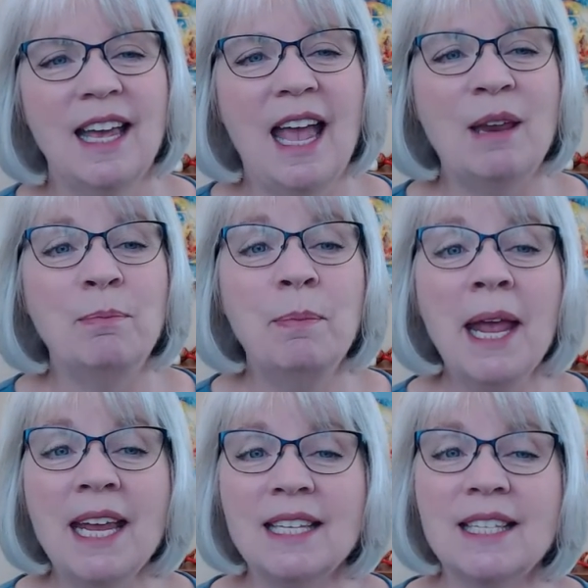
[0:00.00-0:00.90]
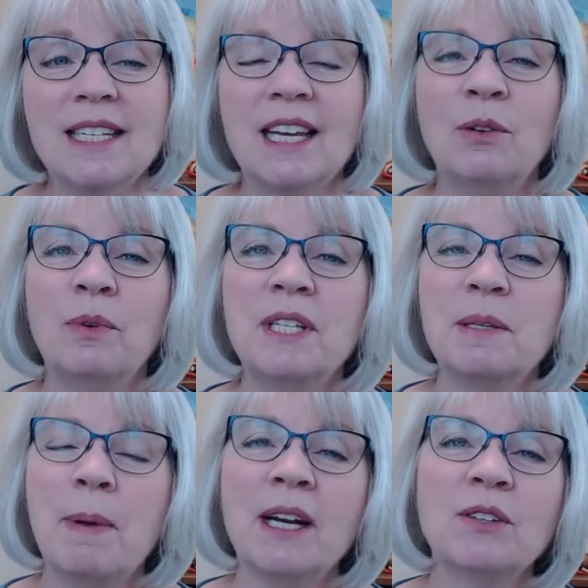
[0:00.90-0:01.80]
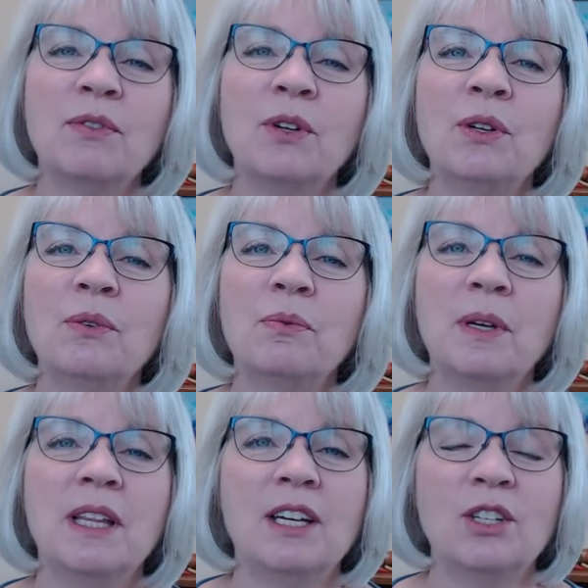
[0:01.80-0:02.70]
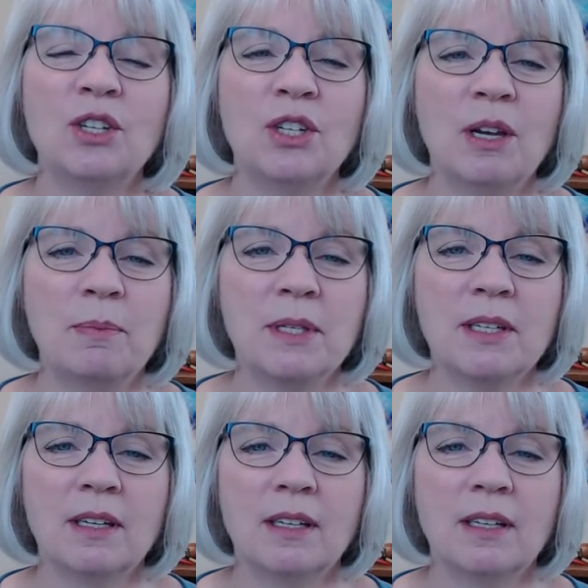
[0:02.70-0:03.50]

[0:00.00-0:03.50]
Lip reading: and based in respectful relationships.